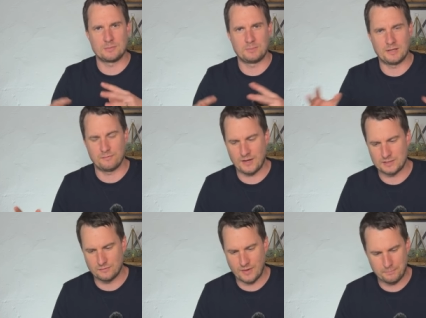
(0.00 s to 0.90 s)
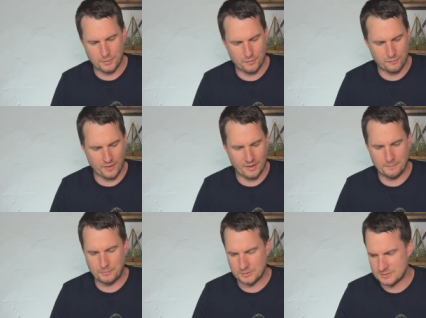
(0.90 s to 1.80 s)
to be an effective air purifier,
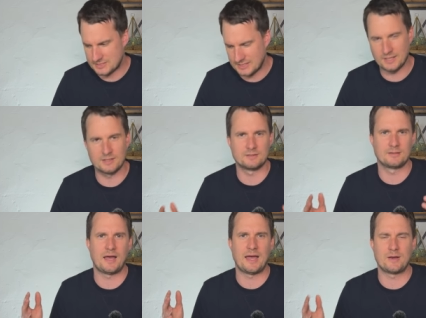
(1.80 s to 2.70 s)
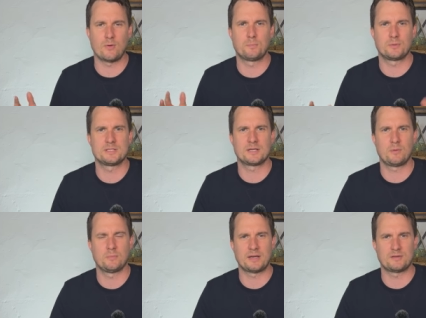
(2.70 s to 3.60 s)
but still, I don't appreciate
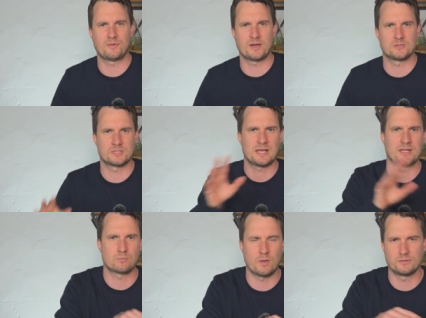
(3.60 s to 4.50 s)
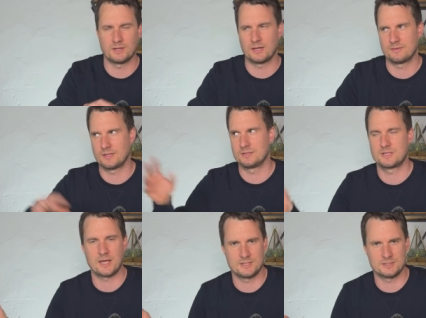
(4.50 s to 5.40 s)
when manufacturers tell us one thing and then
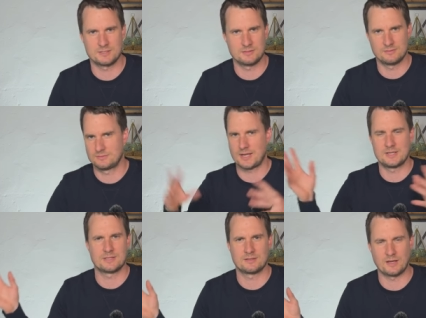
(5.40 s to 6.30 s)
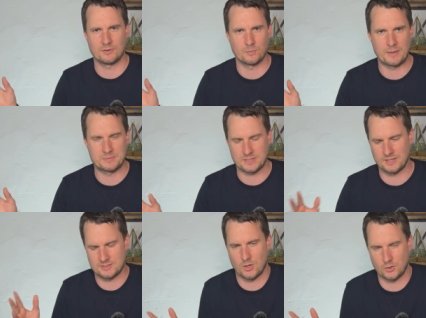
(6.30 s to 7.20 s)
change, change the thing on the website.
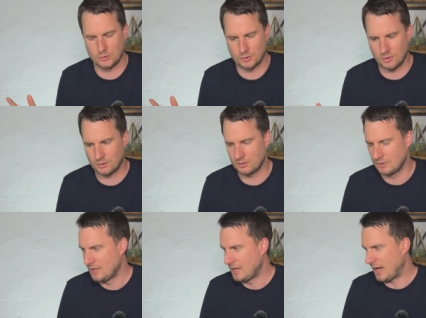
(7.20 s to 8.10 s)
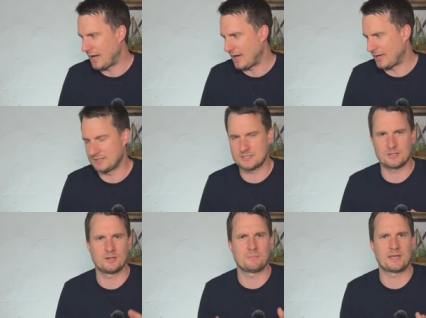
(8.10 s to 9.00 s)
It's not a good look, and it
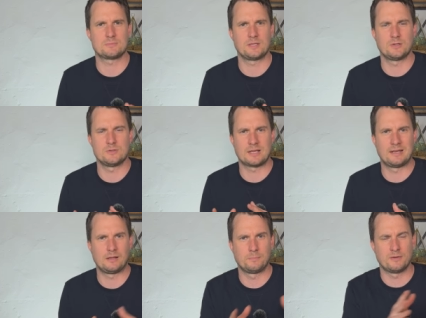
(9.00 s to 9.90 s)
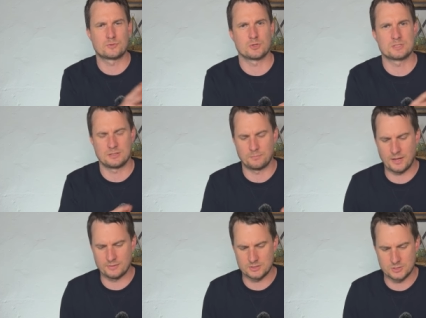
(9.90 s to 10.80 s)
certainly makes me lose a little bit of trust in the
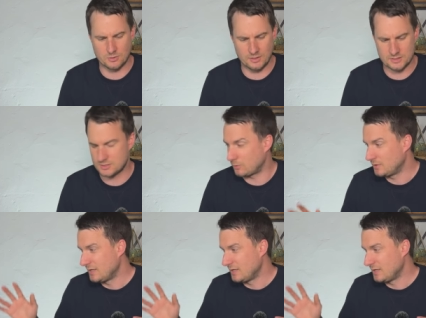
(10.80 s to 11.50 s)
brand that's doing it. So